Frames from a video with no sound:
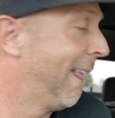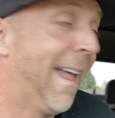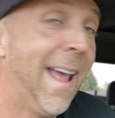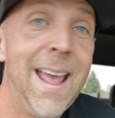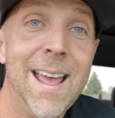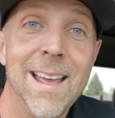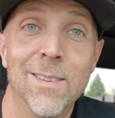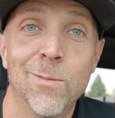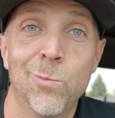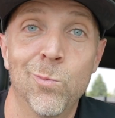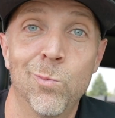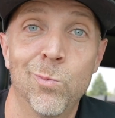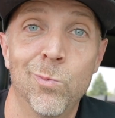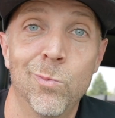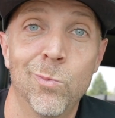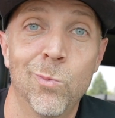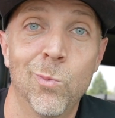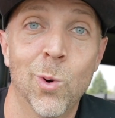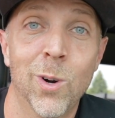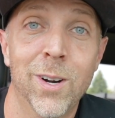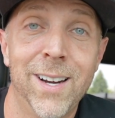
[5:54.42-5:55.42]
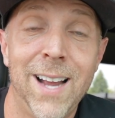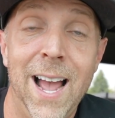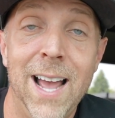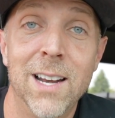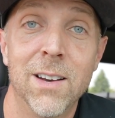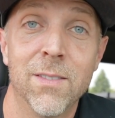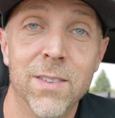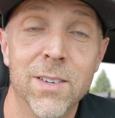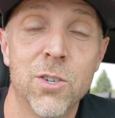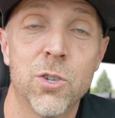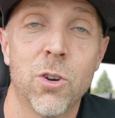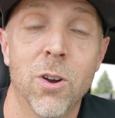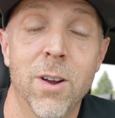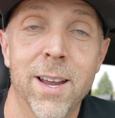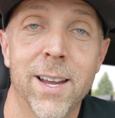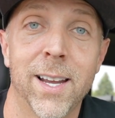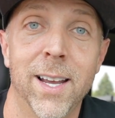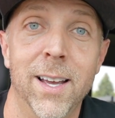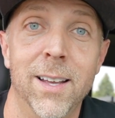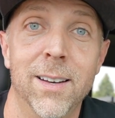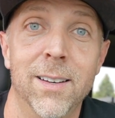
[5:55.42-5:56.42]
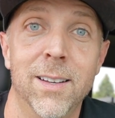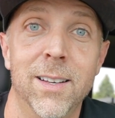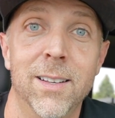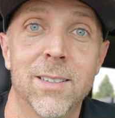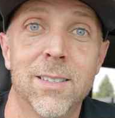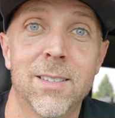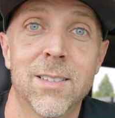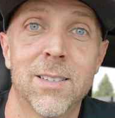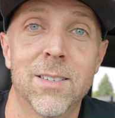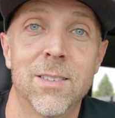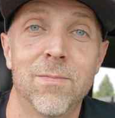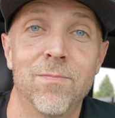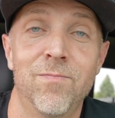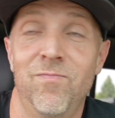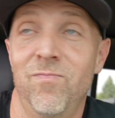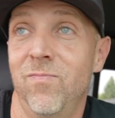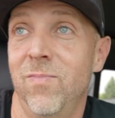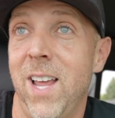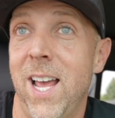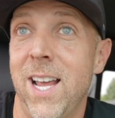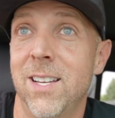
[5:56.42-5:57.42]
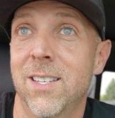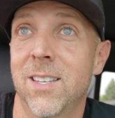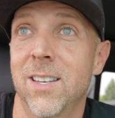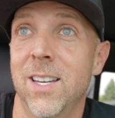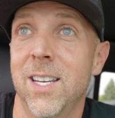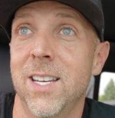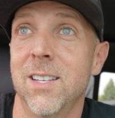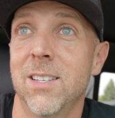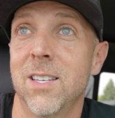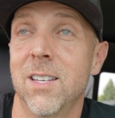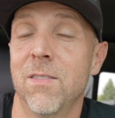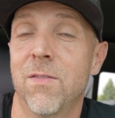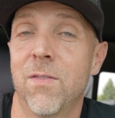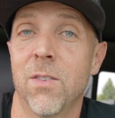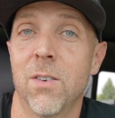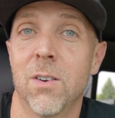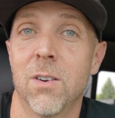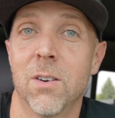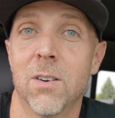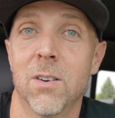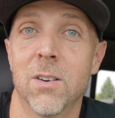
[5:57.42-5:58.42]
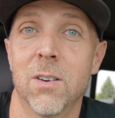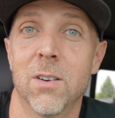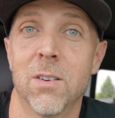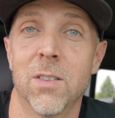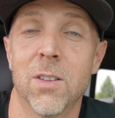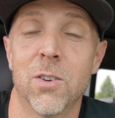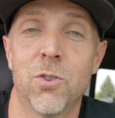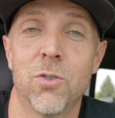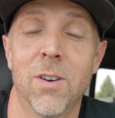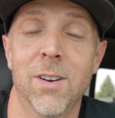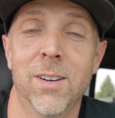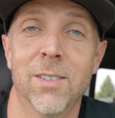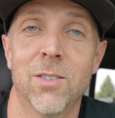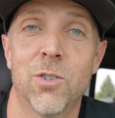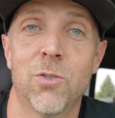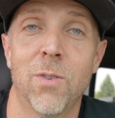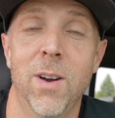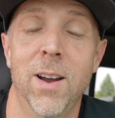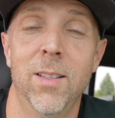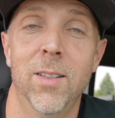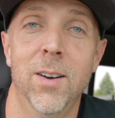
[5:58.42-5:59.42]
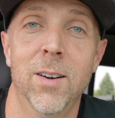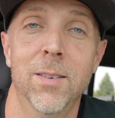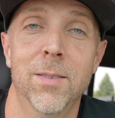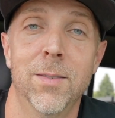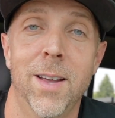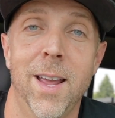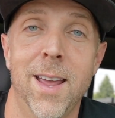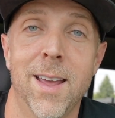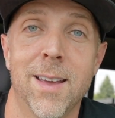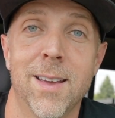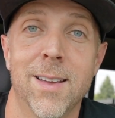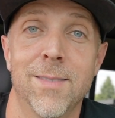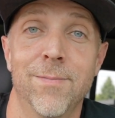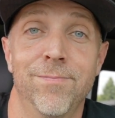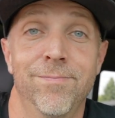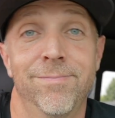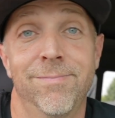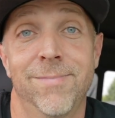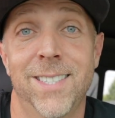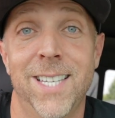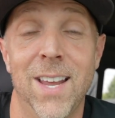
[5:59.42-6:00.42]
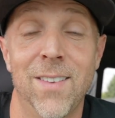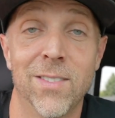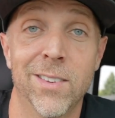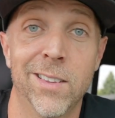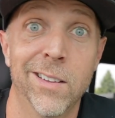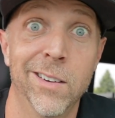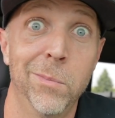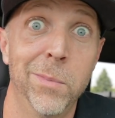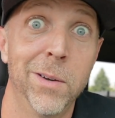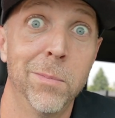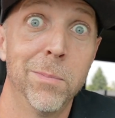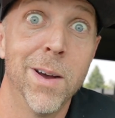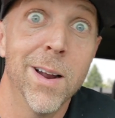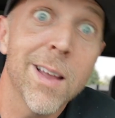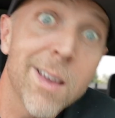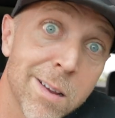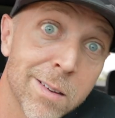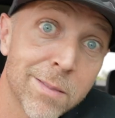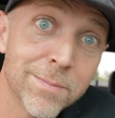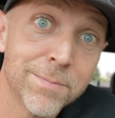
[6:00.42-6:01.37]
And we're kind of enjoying it. It's nice and easy for the truck and trailer and saving a little bit of money.